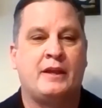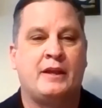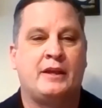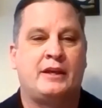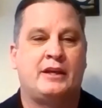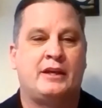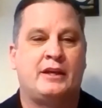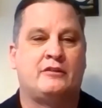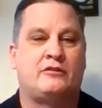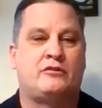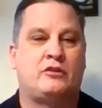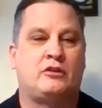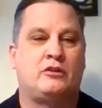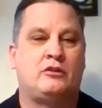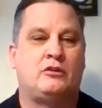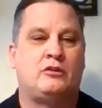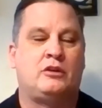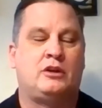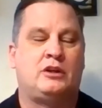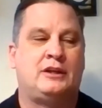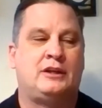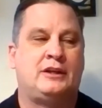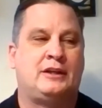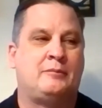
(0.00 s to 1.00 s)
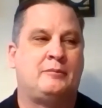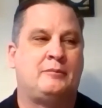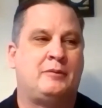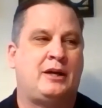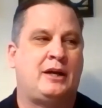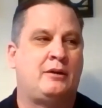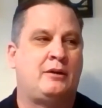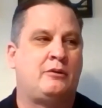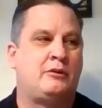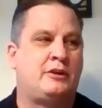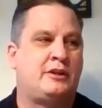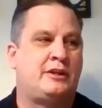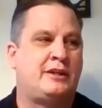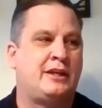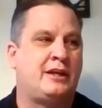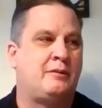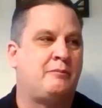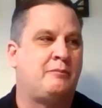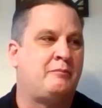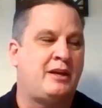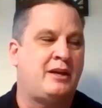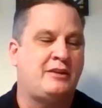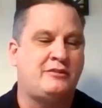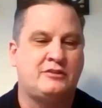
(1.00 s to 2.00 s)
And so I would get
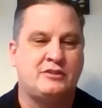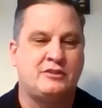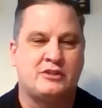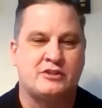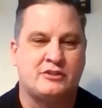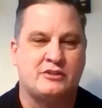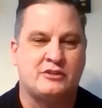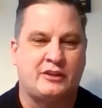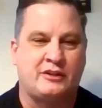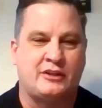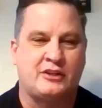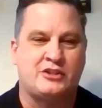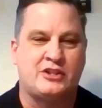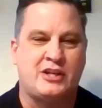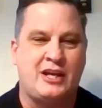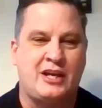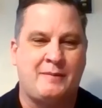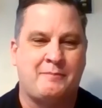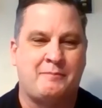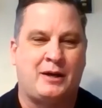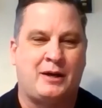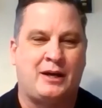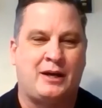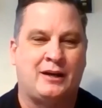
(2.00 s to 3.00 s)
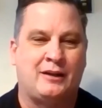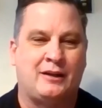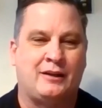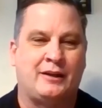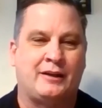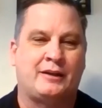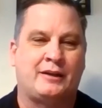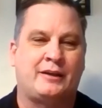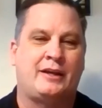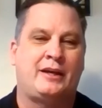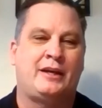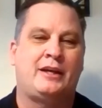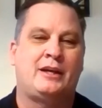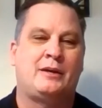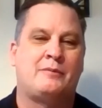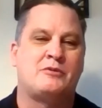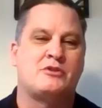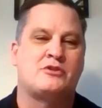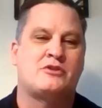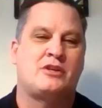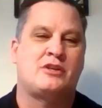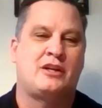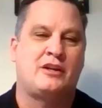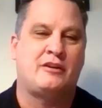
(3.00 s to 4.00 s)
messages on the chatbot like, hey, I'm
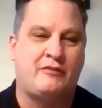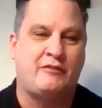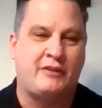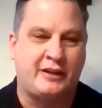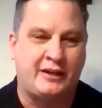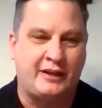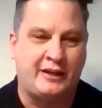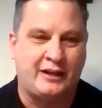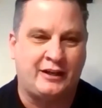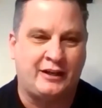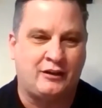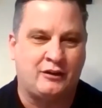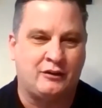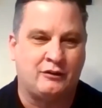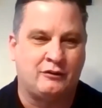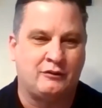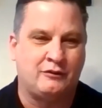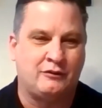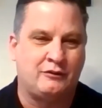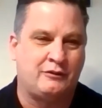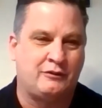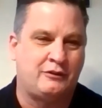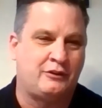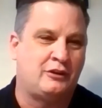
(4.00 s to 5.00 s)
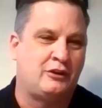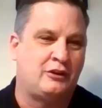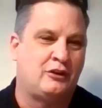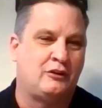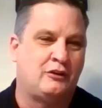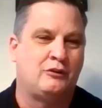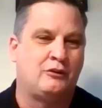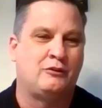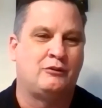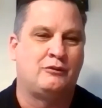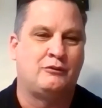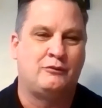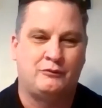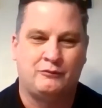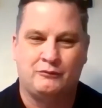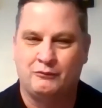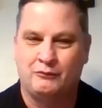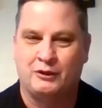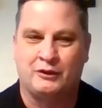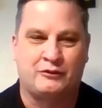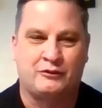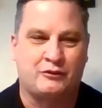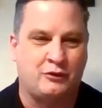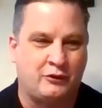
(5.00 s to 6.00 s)
just trying to find out,
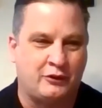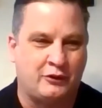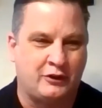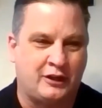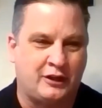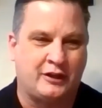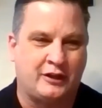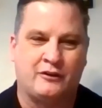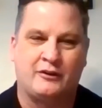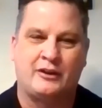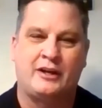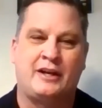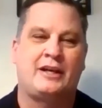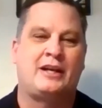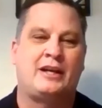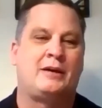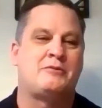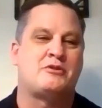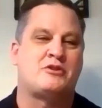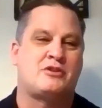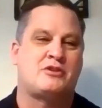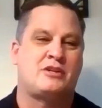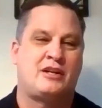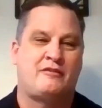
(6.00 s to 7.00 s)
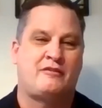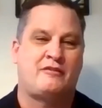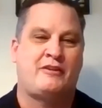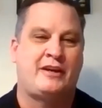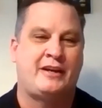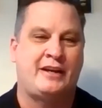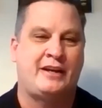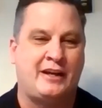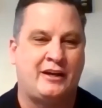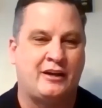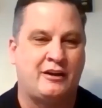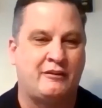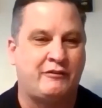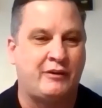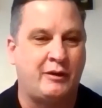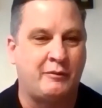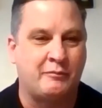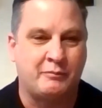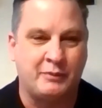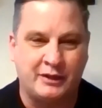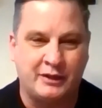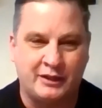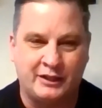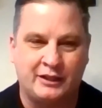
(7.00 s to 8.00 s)
what's going on, or hey, I'm just trying to find out if I'm
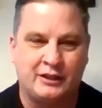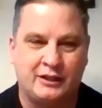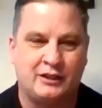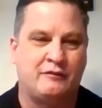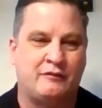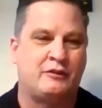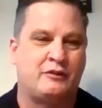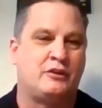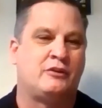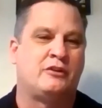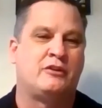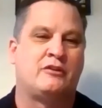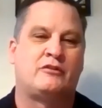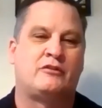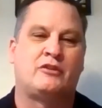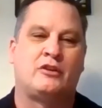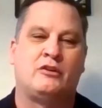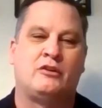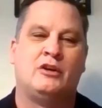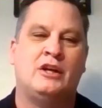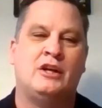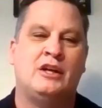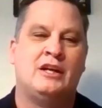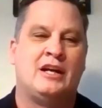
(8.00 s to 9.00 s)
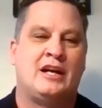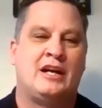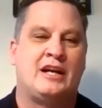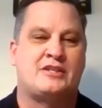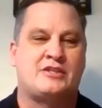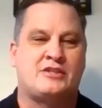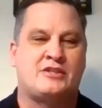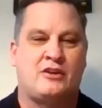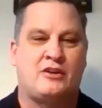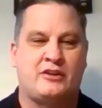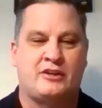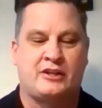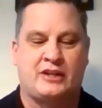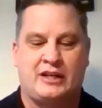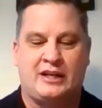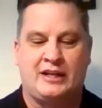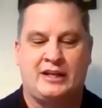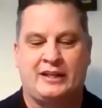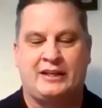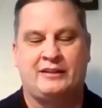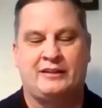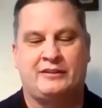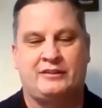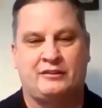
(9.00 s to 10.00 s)
being interviewed. And so I started to kind
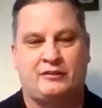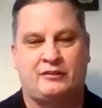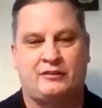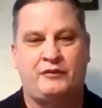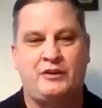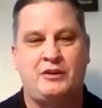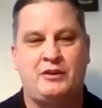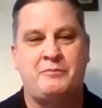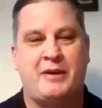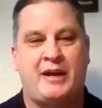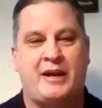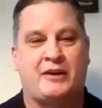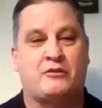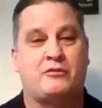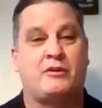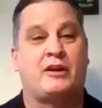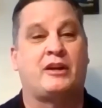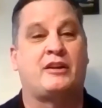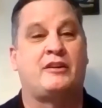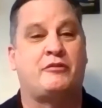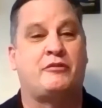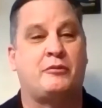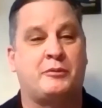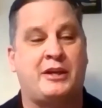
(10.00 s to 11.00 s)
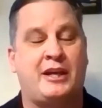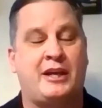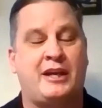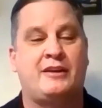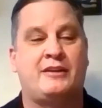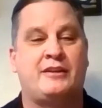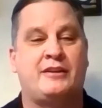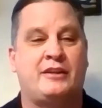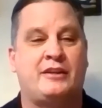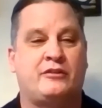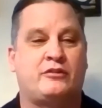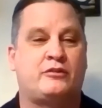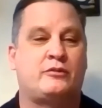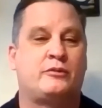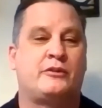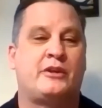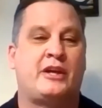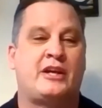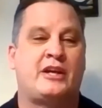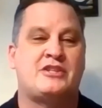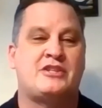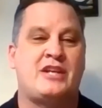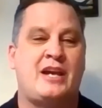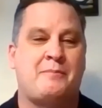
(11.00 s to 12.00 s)
of get this feedback directly from candidates through
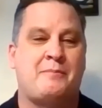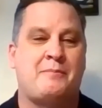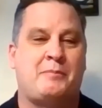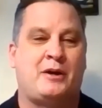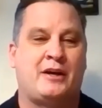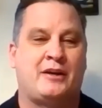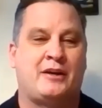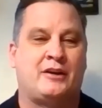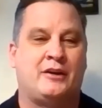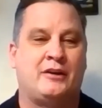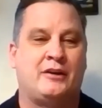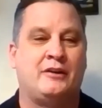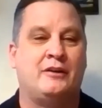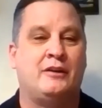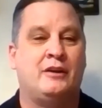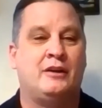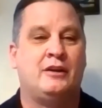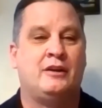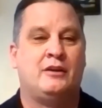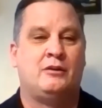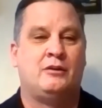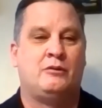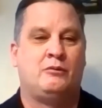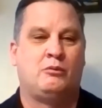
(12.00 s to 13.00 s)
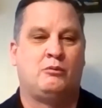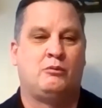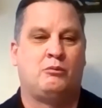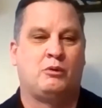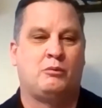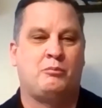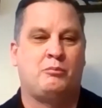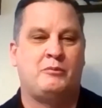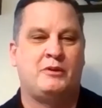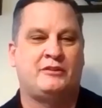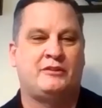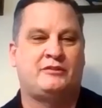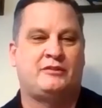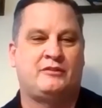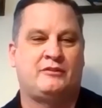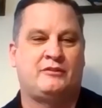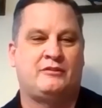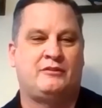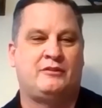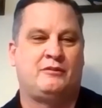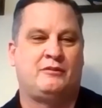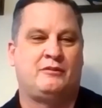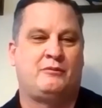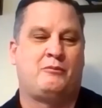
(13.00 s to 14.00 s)
that chatbot on,
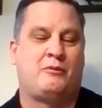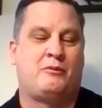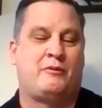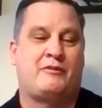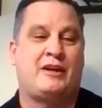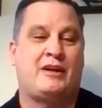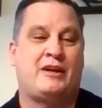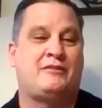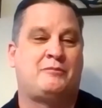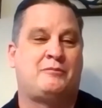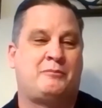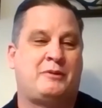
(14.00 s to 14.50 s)
we've got